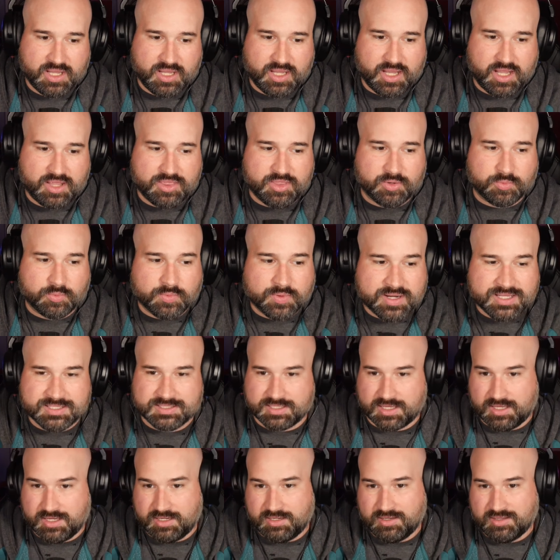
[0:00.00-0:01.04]
And the
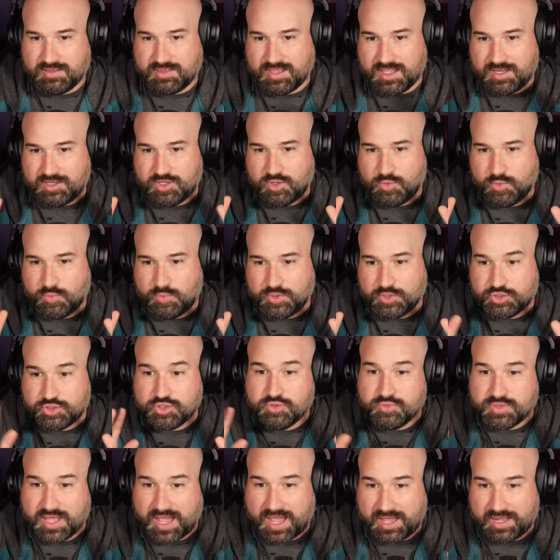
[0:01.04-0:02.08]
reason that you would
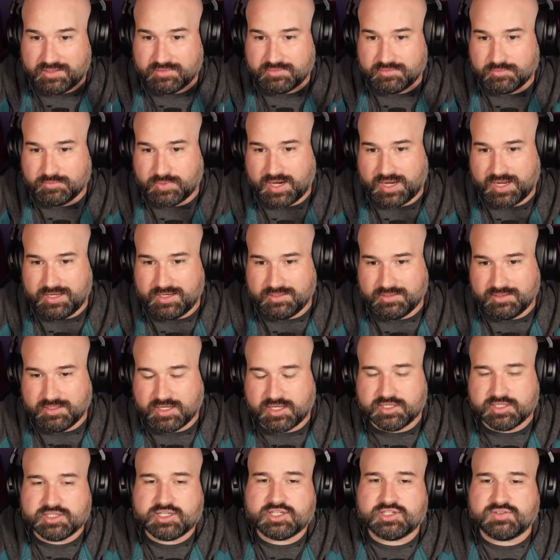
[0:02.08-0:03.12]
do that, right?
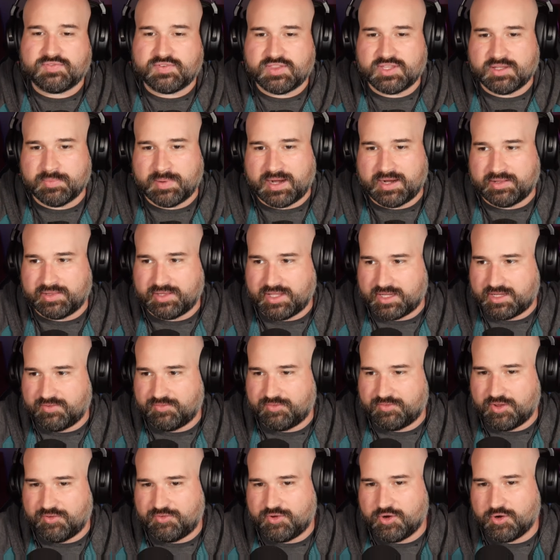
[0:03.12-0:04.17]
Because if you think about it, like if,
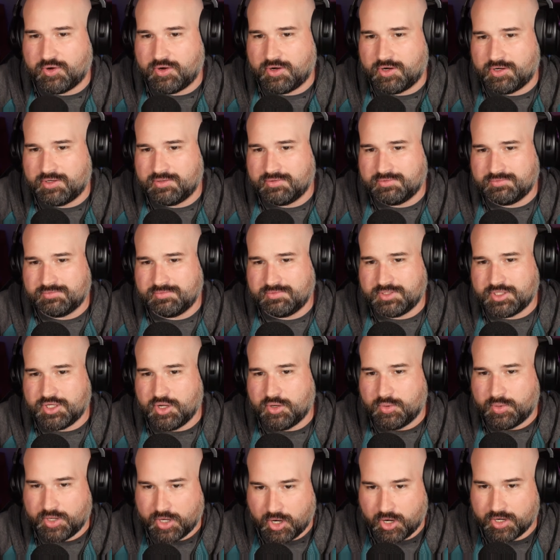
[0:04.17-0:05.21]
if you're, you
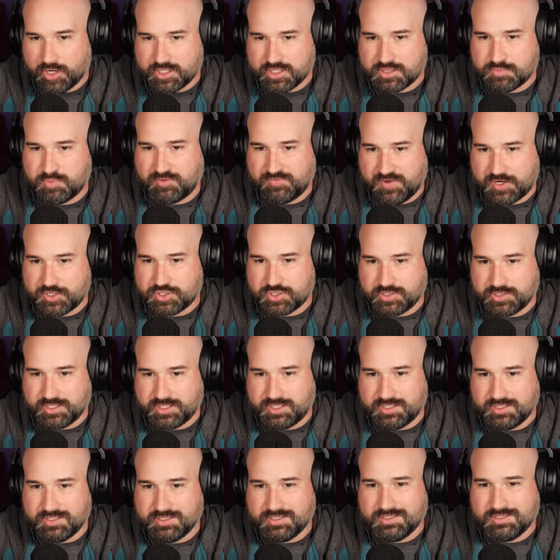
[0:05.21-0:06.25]
know, an artist
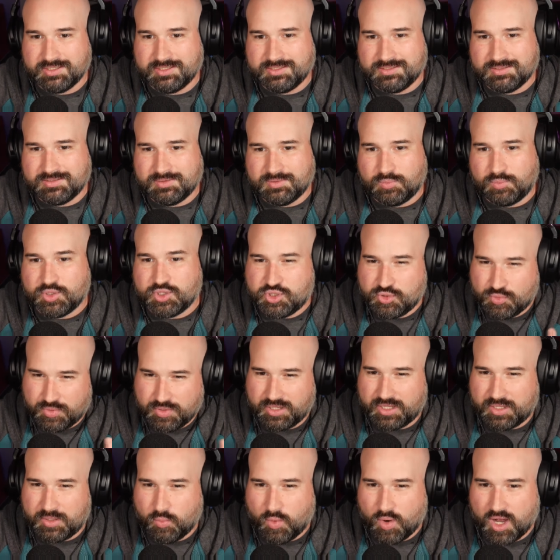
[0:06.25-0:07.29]
professionally, Mm-hmm. Would you
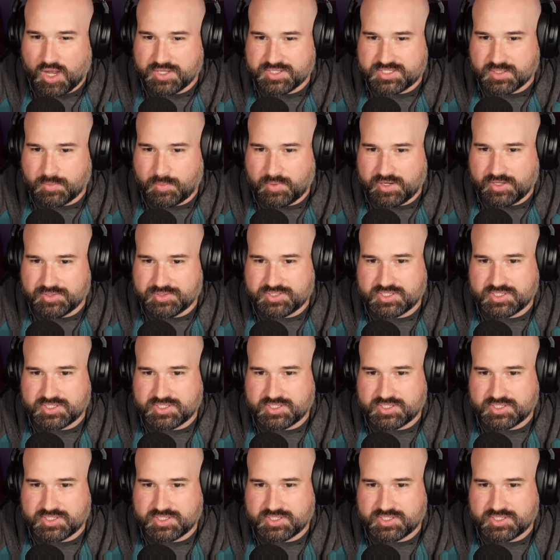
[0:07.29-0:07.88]
really want someone else to